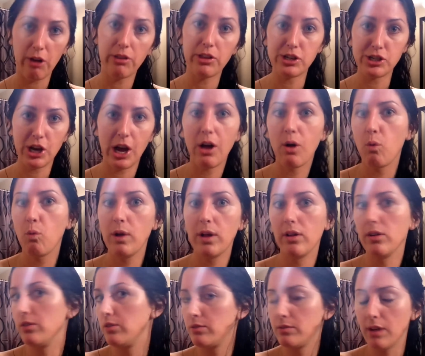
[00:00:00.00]
The gel
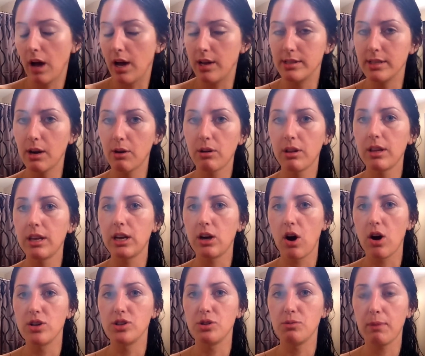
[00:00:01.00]
will undoubtedly
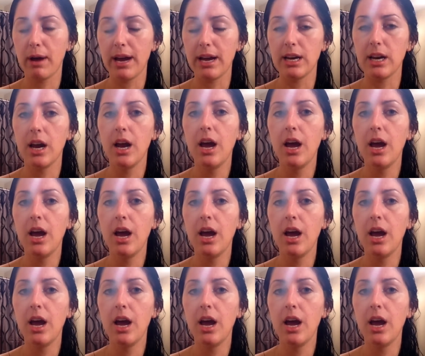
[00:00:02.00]
cause you pain.